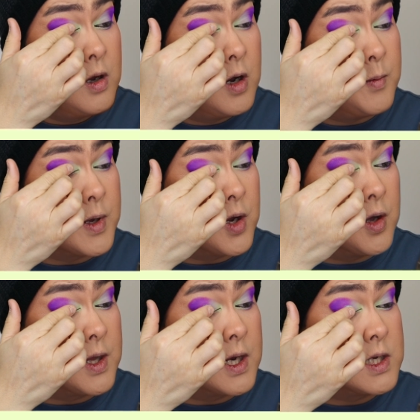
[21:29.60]
Oh my
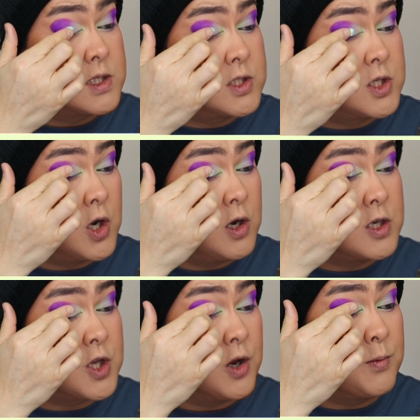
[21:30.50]
god, that is so
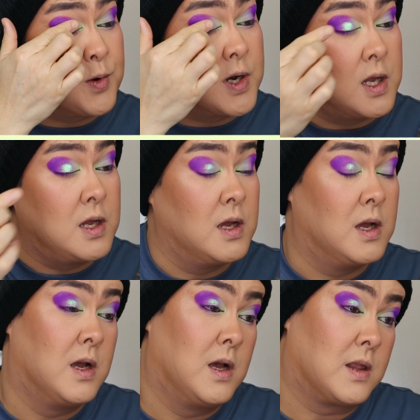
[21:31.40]
pretty.
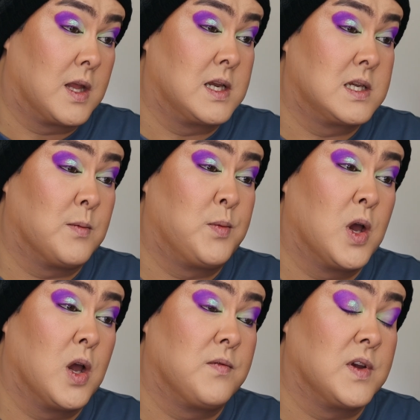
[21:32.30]
That is the
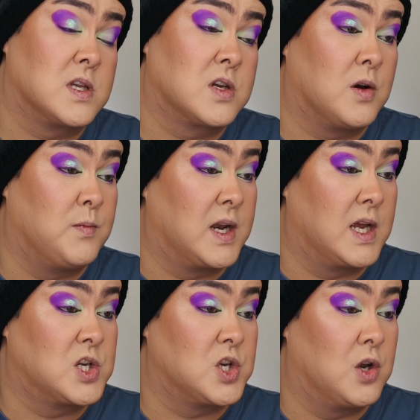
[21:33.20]
perfect
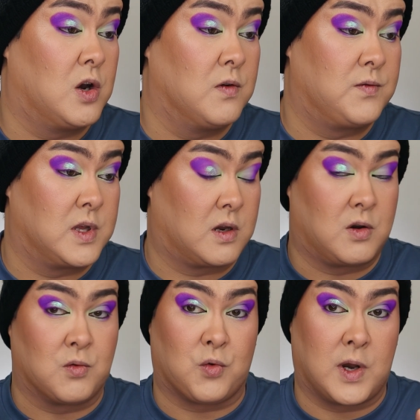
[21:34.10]
combination of the
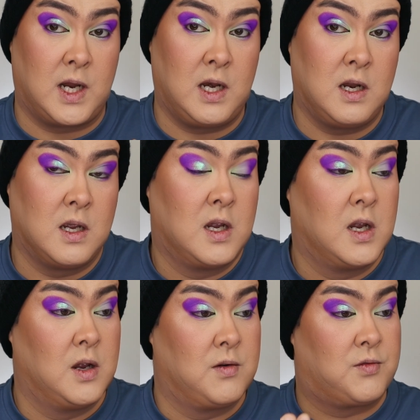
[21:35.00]
green
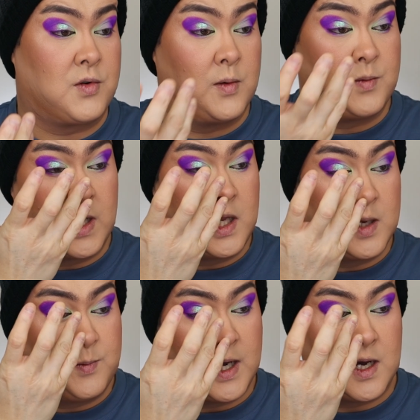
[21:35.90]
from the
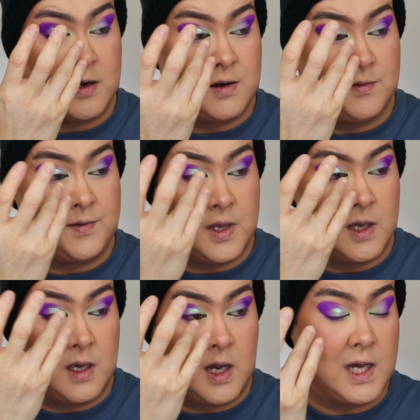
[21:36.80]
inner part of
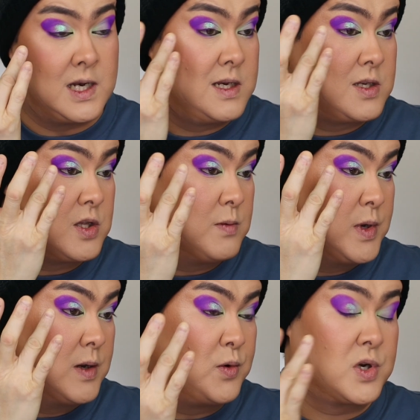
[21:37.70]
the eyelid to the
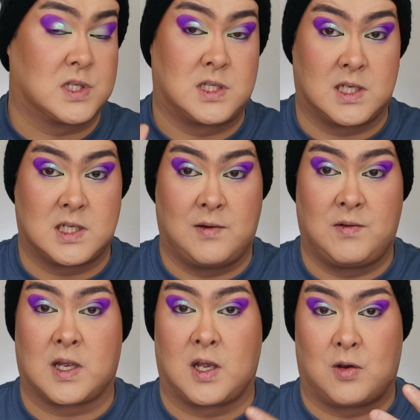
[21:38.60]
purple, because it does have
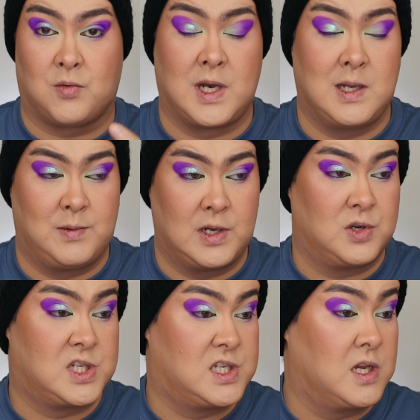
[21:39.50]
like a greeny
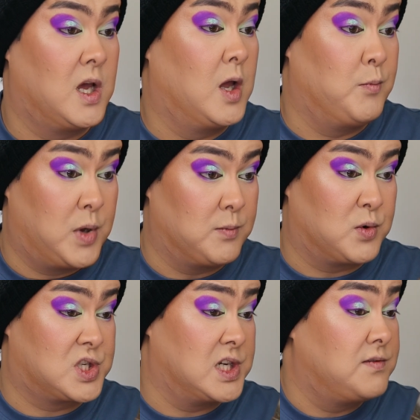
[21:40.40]
bluish purple
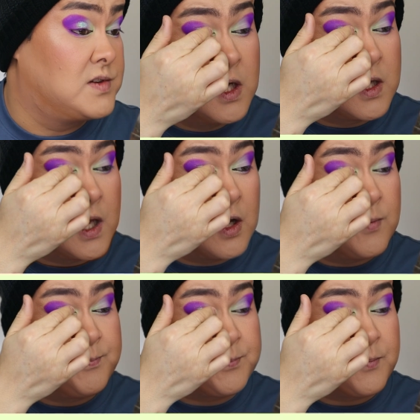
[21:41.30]
shift. Now,